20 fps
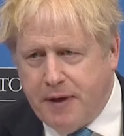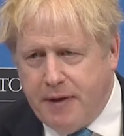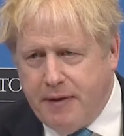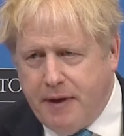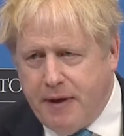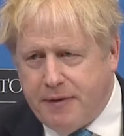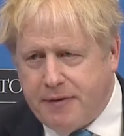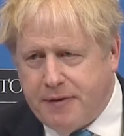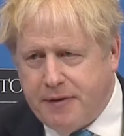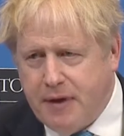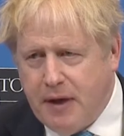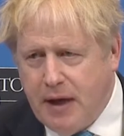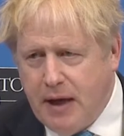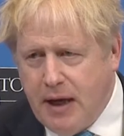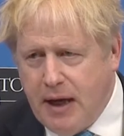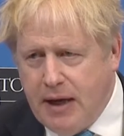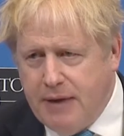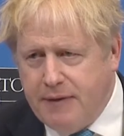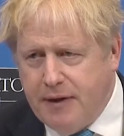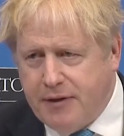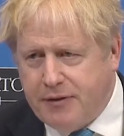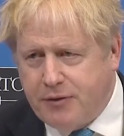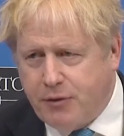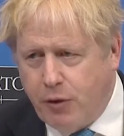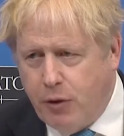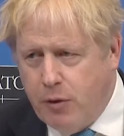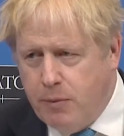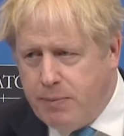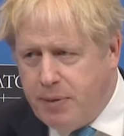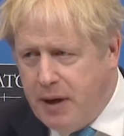in this in this
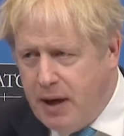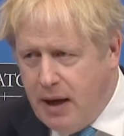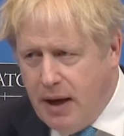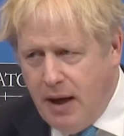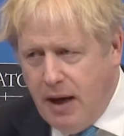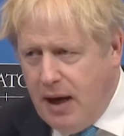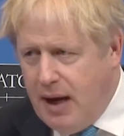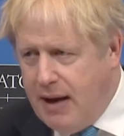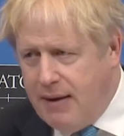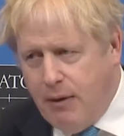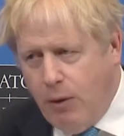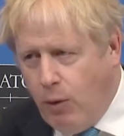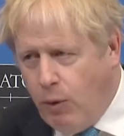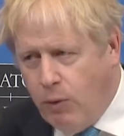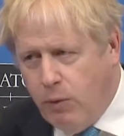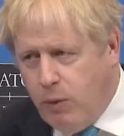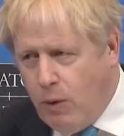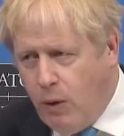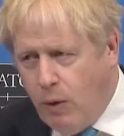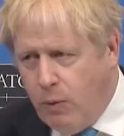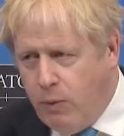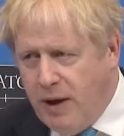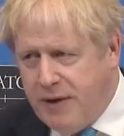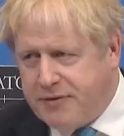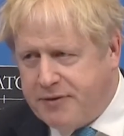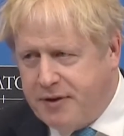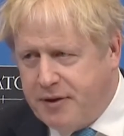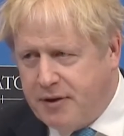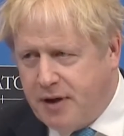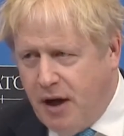group, uh, all, all,
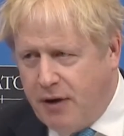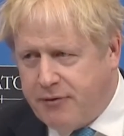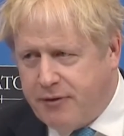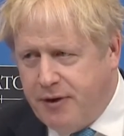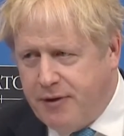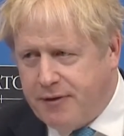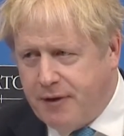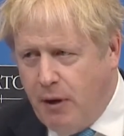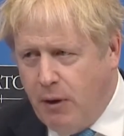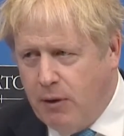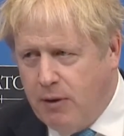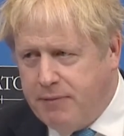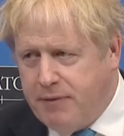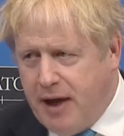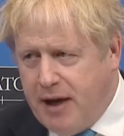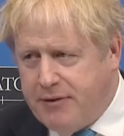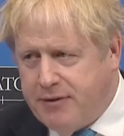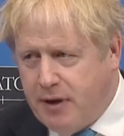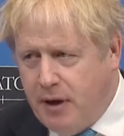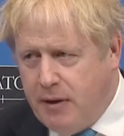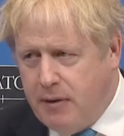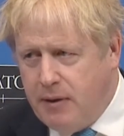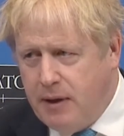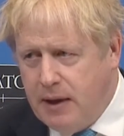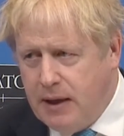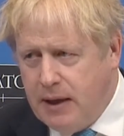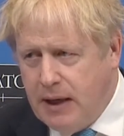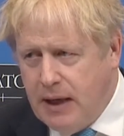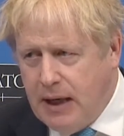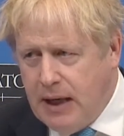Western countries, the whole of NATO,
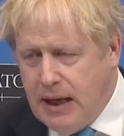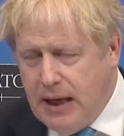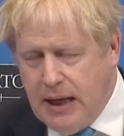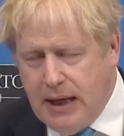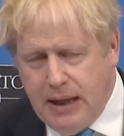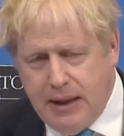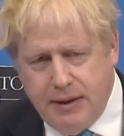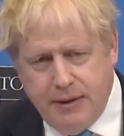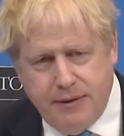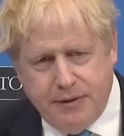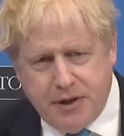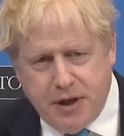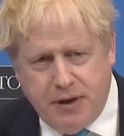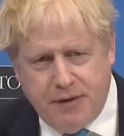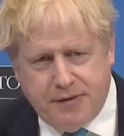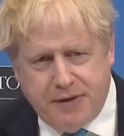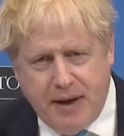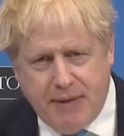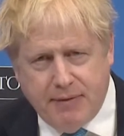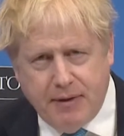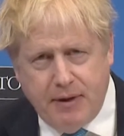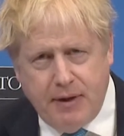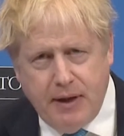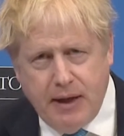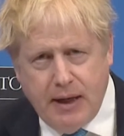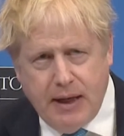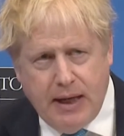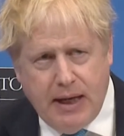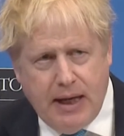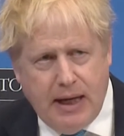uh, the G7,
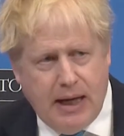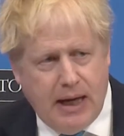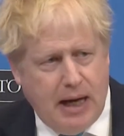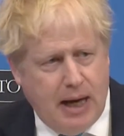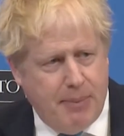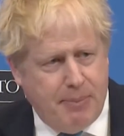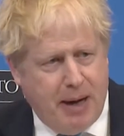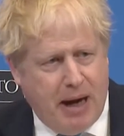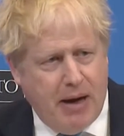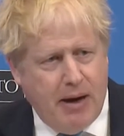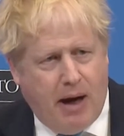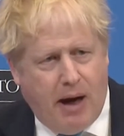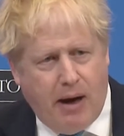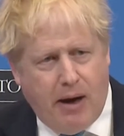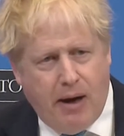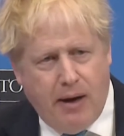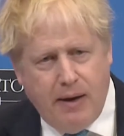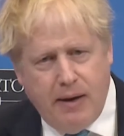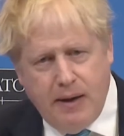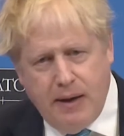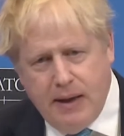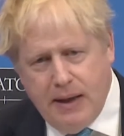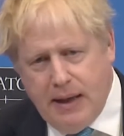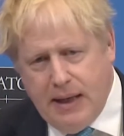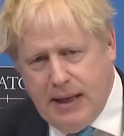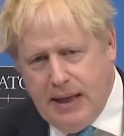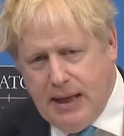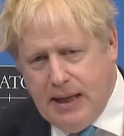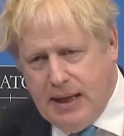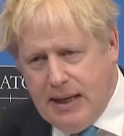uh, about our
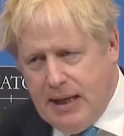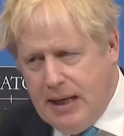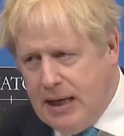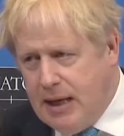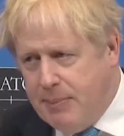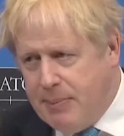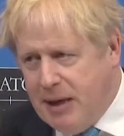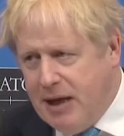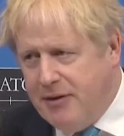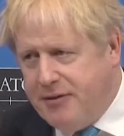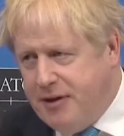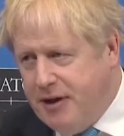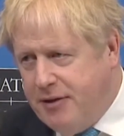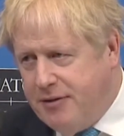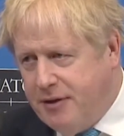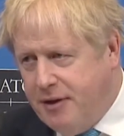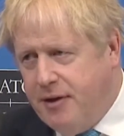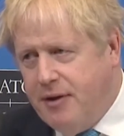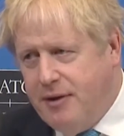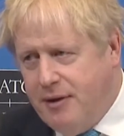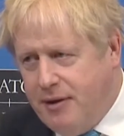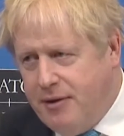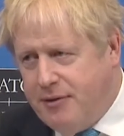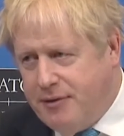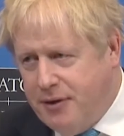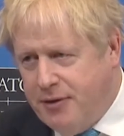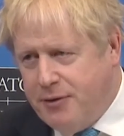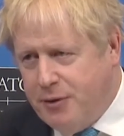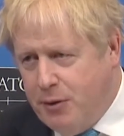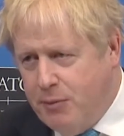uh, inability to,
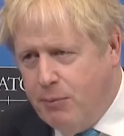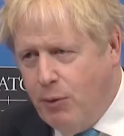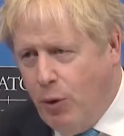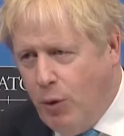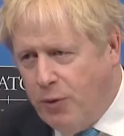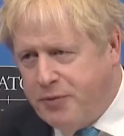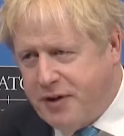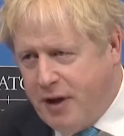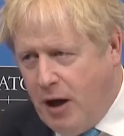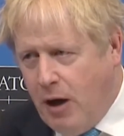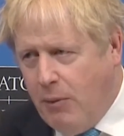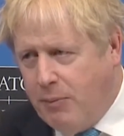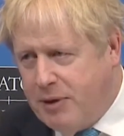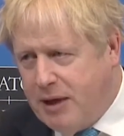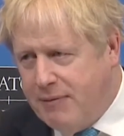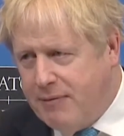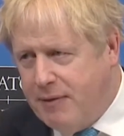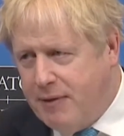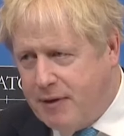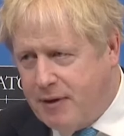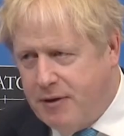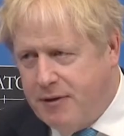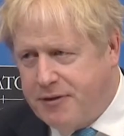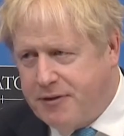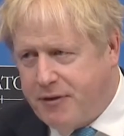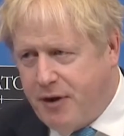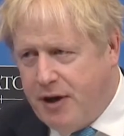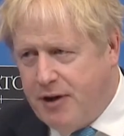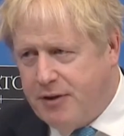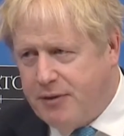to do more to help given the
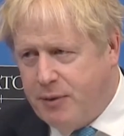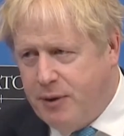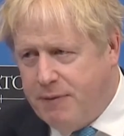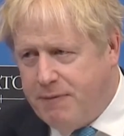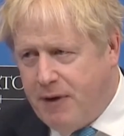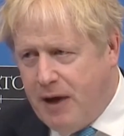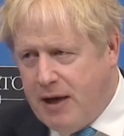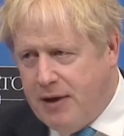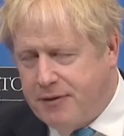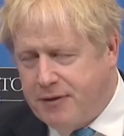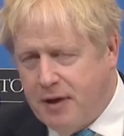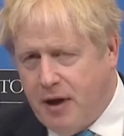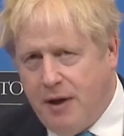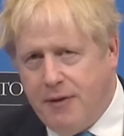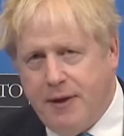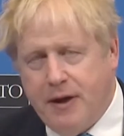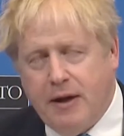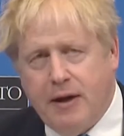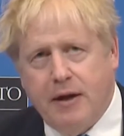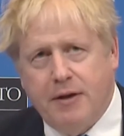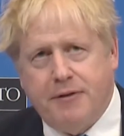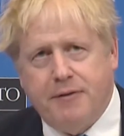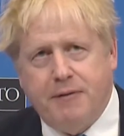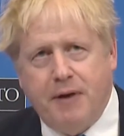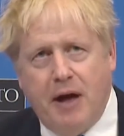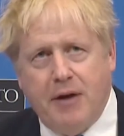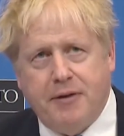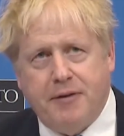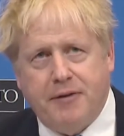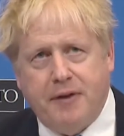constraints we face. And I think it's
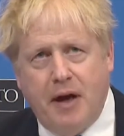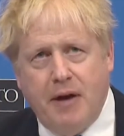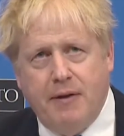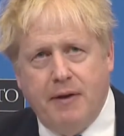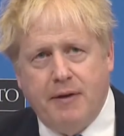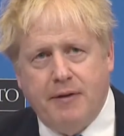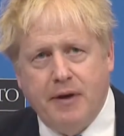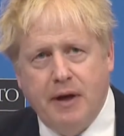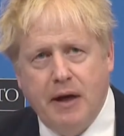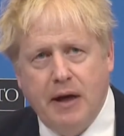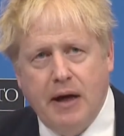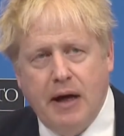fair to say that